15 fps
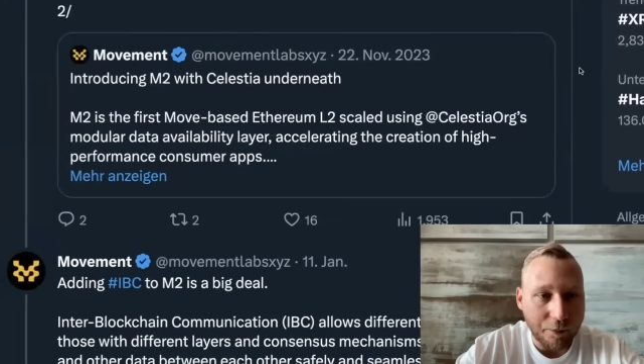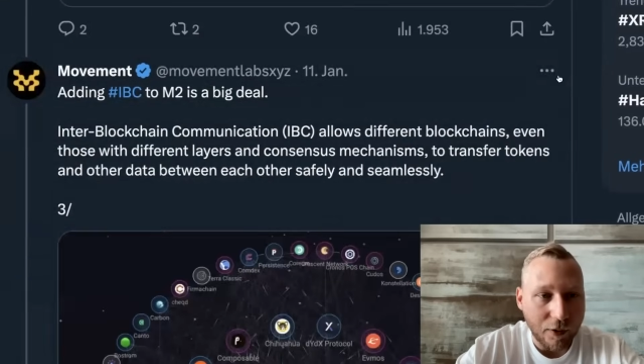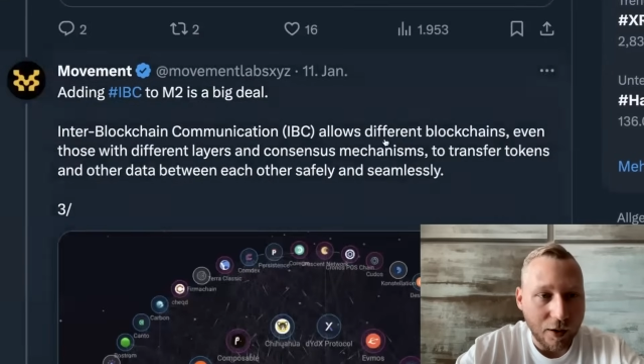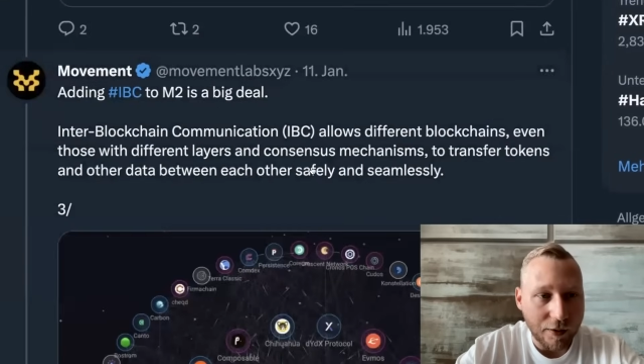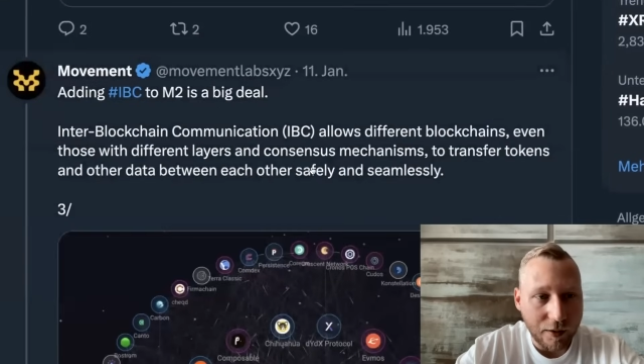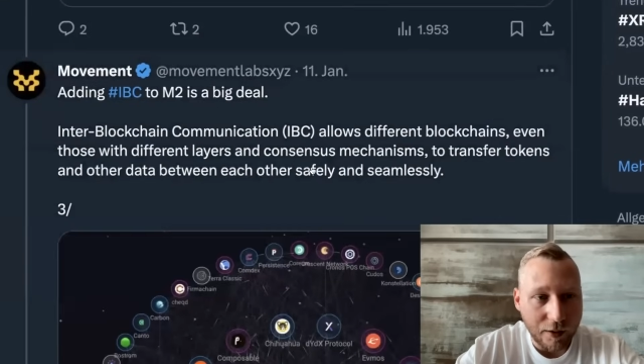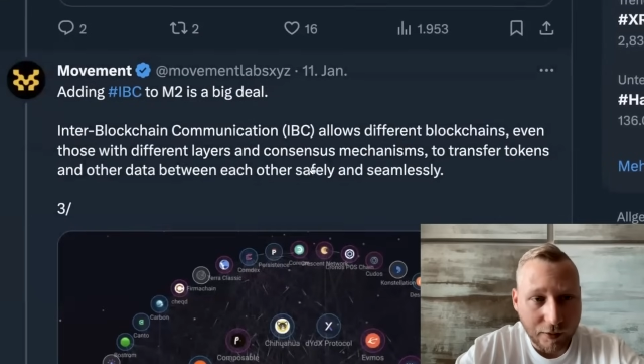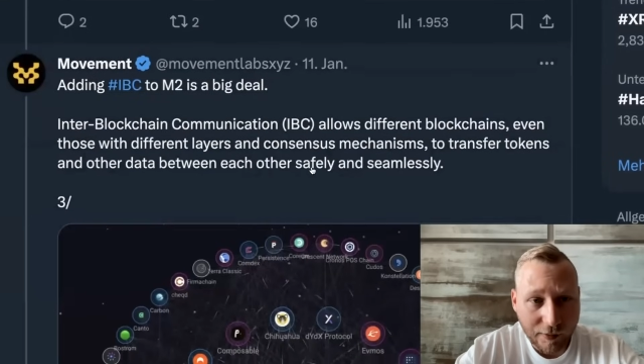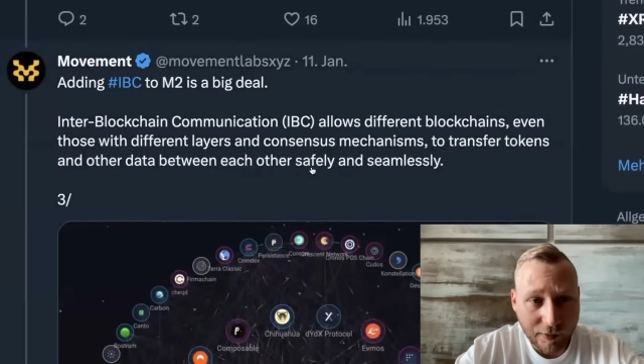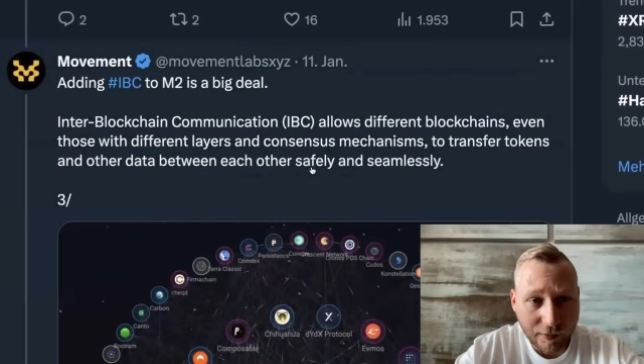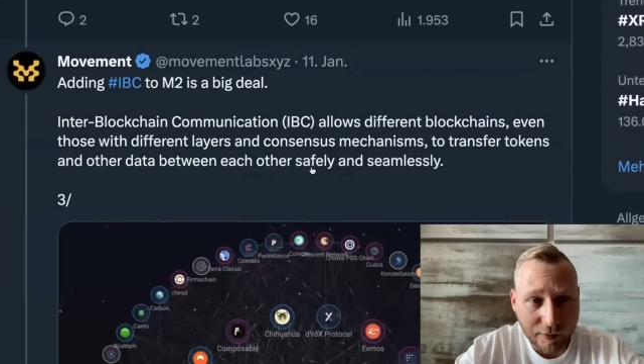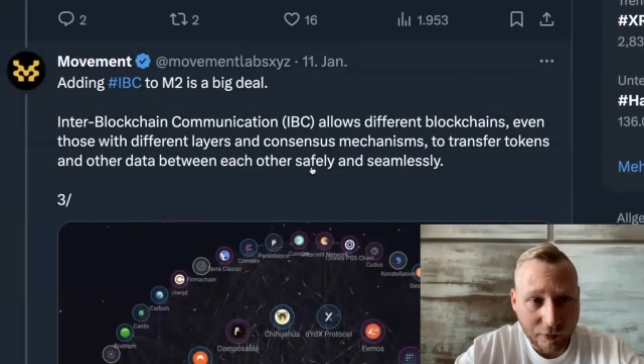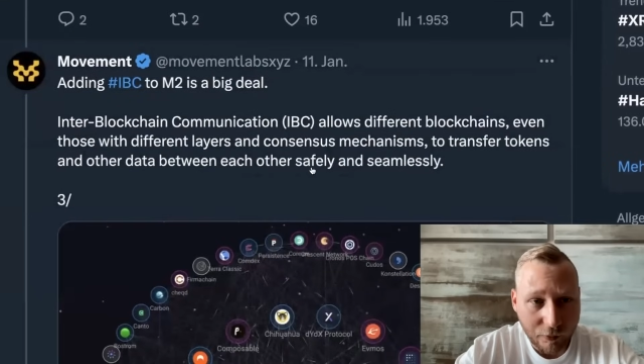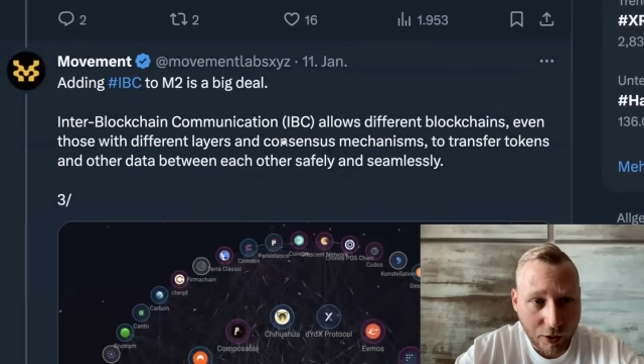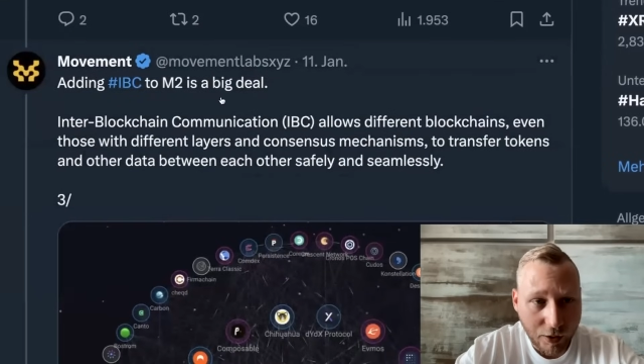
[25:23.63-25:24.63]
I think this is
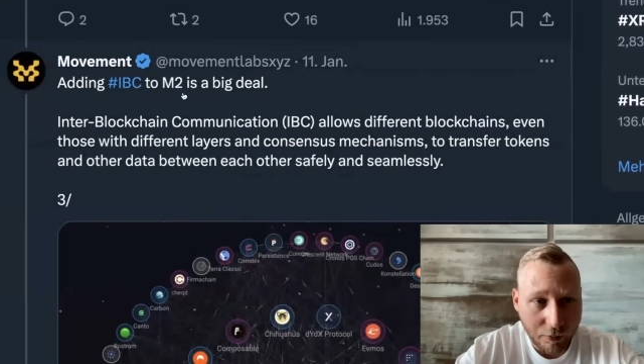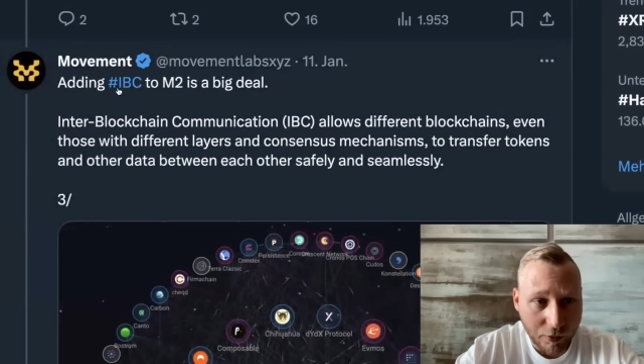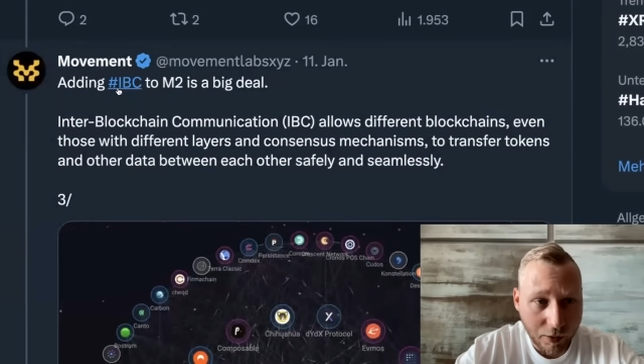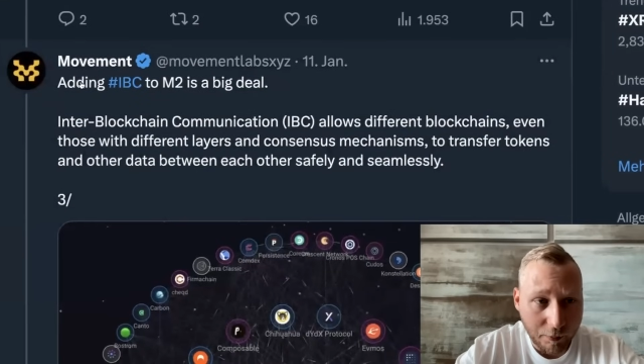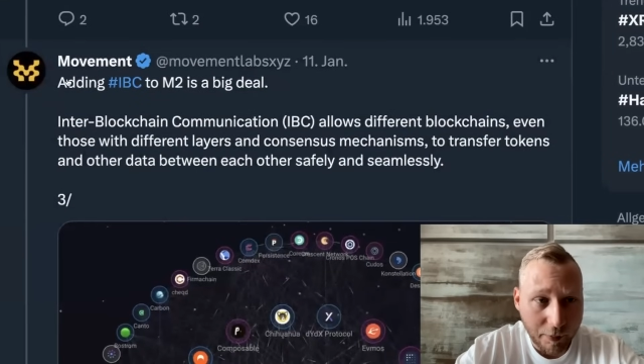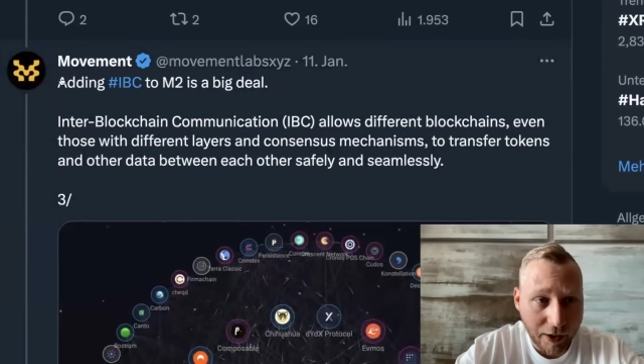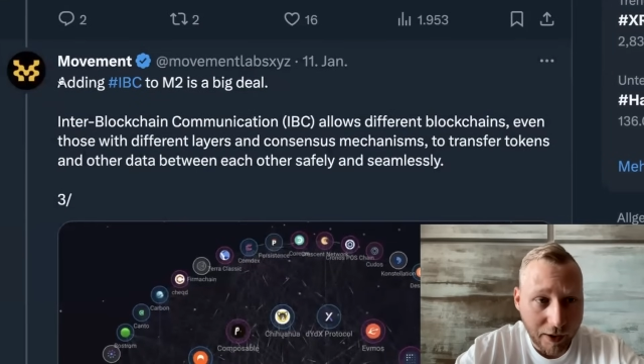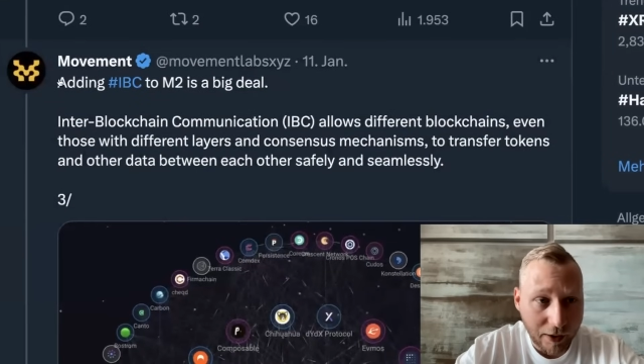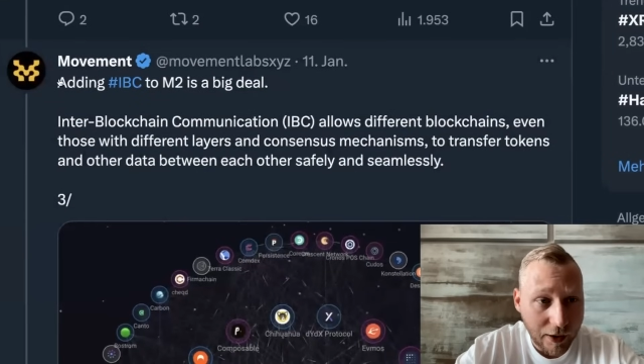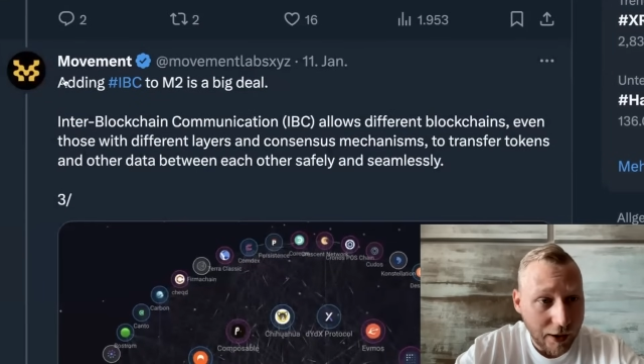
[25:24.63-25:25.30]
really, really big.